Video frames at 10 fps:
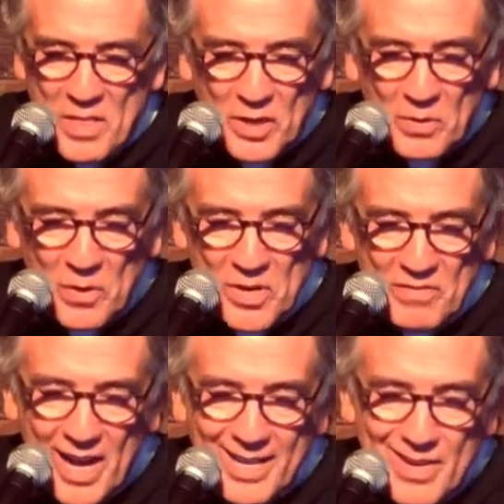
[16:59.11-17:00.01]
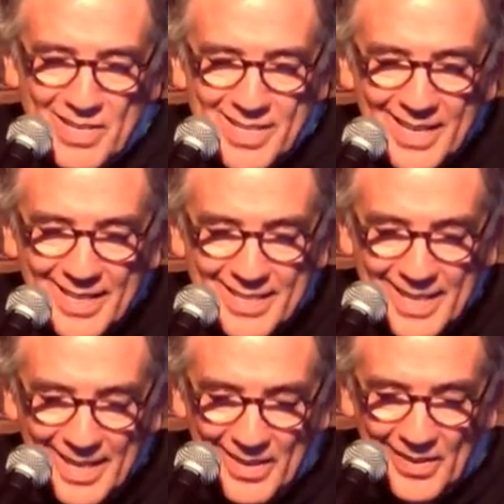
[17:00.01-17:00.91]
The coronavirus is
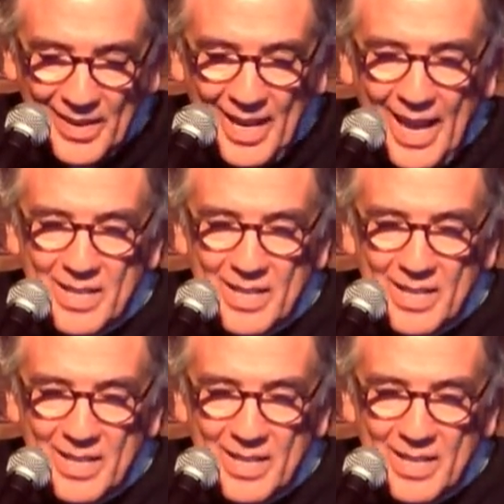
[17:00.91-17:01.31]
here,